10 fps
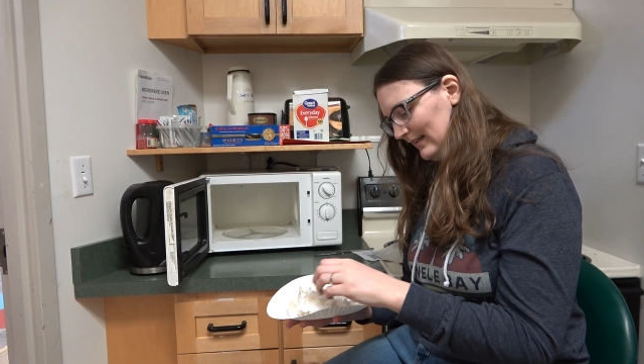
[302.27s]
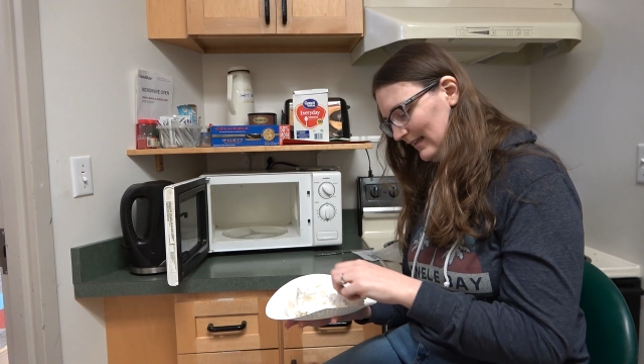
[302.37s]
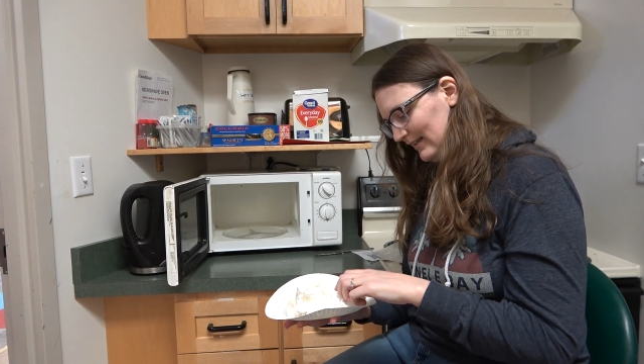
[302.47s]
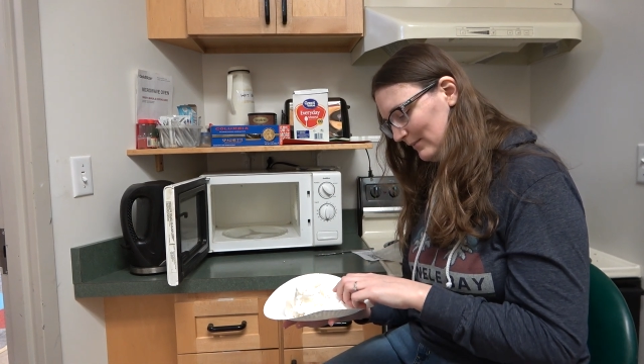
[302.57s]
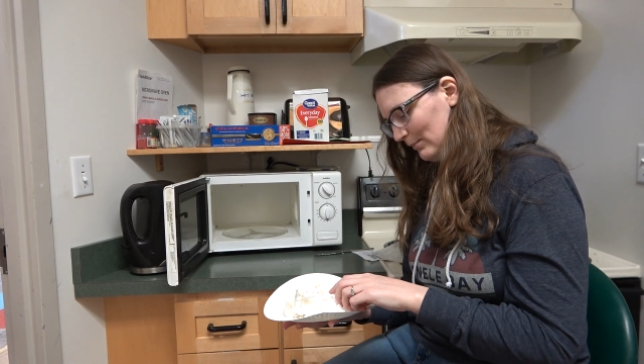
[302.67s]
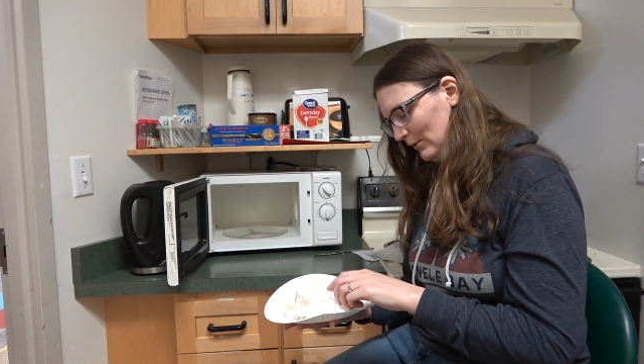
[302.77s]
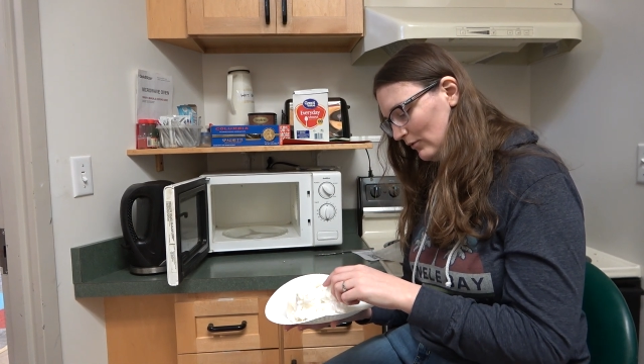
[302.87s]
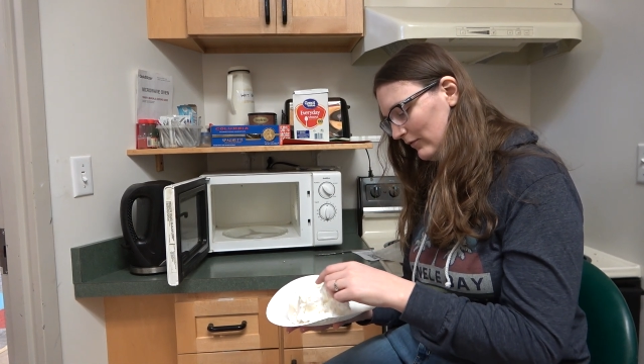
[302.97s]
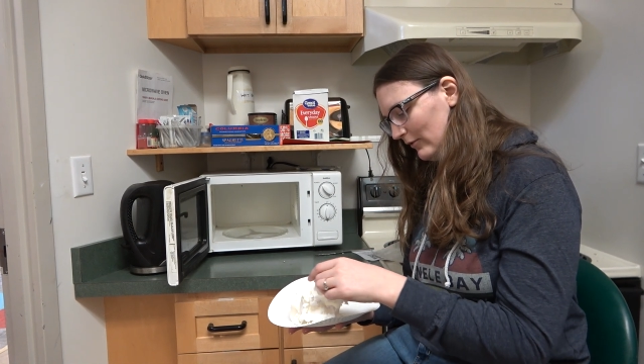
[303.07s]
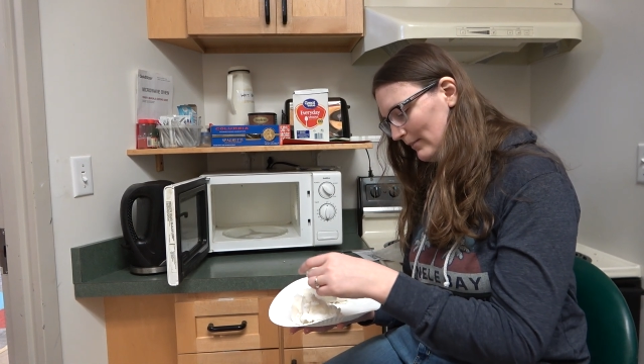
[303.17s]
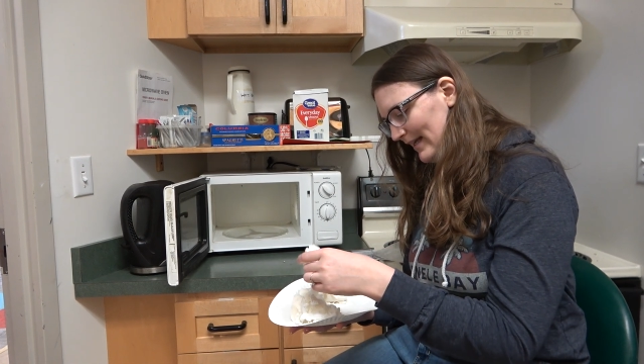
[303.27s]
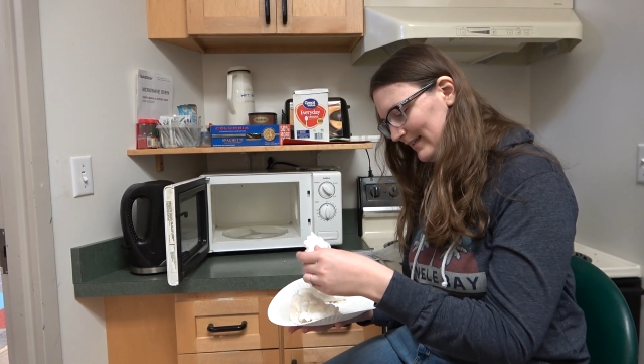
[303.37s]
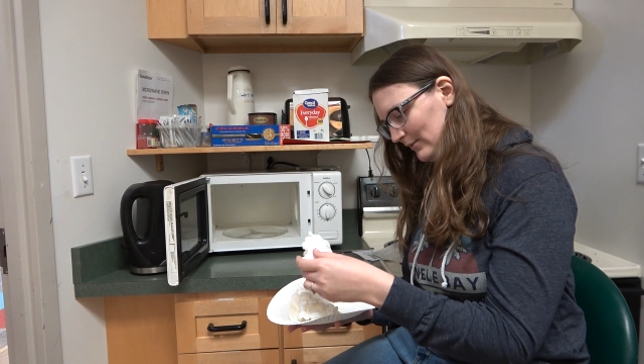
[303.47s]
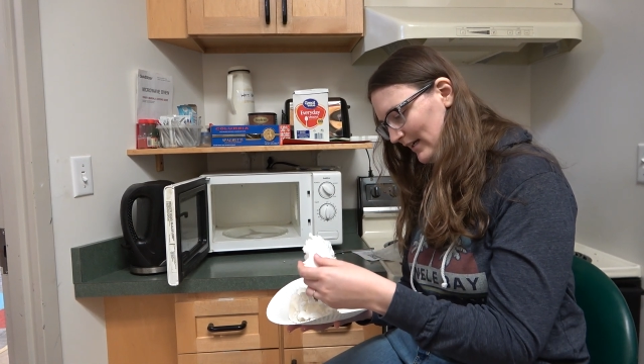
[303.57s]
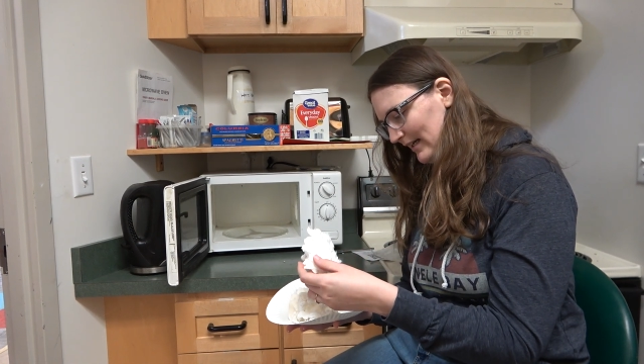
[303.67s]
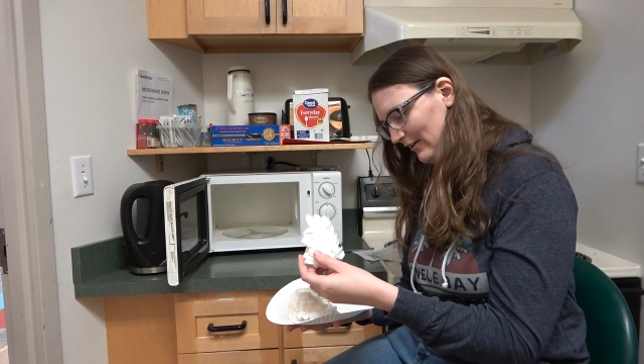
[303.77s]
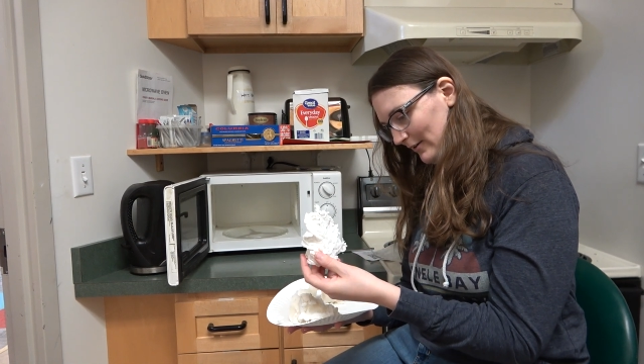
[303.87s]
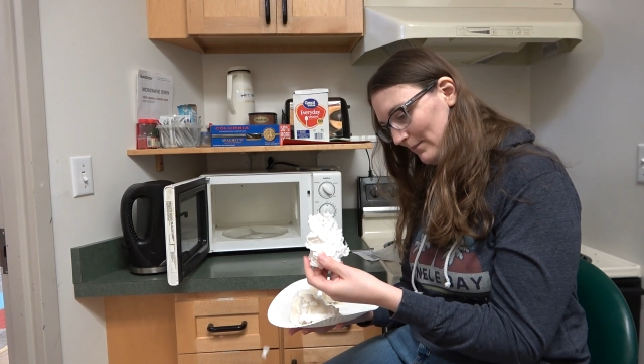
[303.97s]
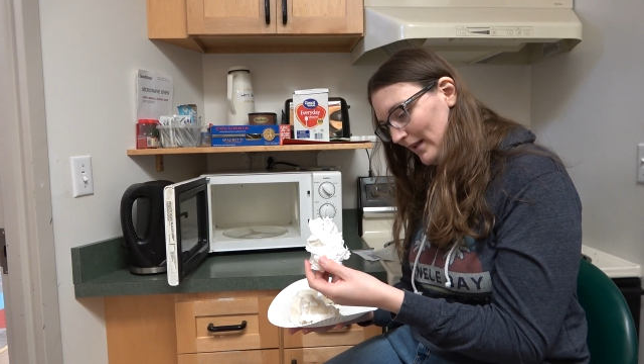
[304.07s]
in this beautiful mess right here.